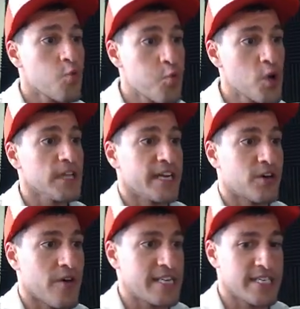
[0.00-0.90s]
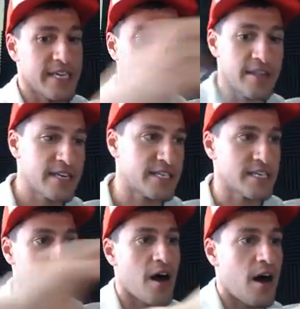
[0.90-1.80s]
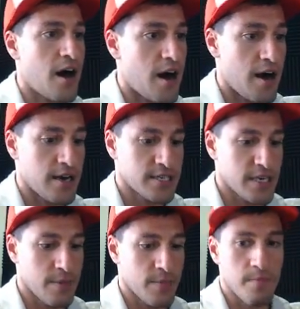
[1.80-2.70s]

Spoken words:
really crazy. This is awesome.